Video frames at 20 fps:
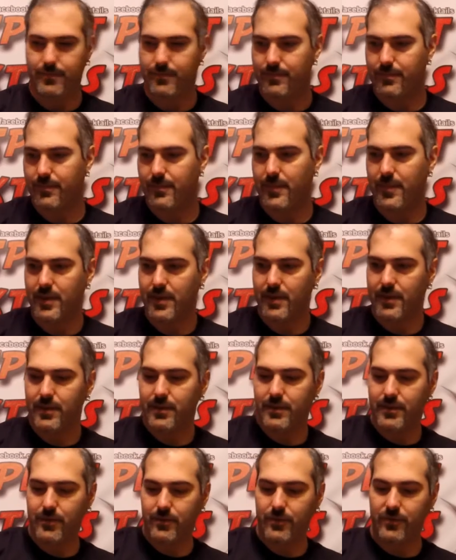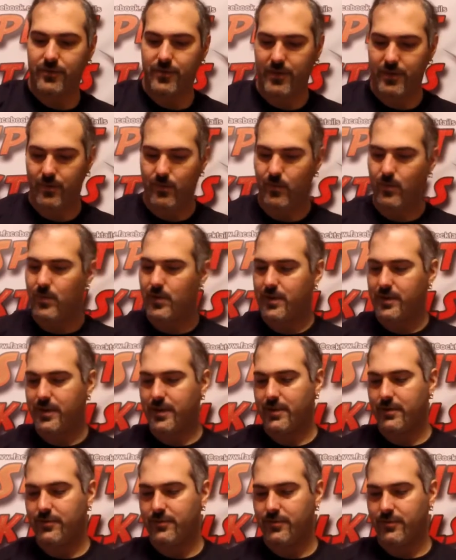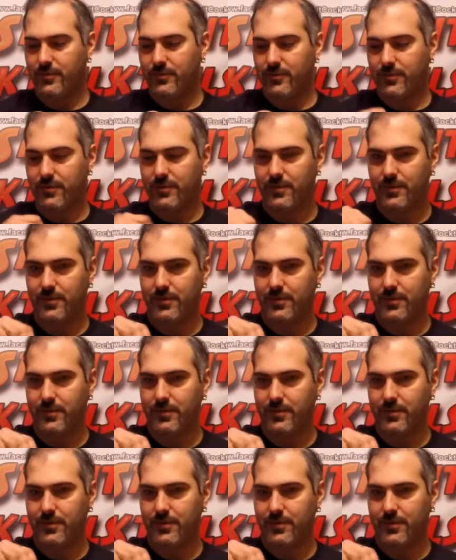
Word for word: then you want to take one ounce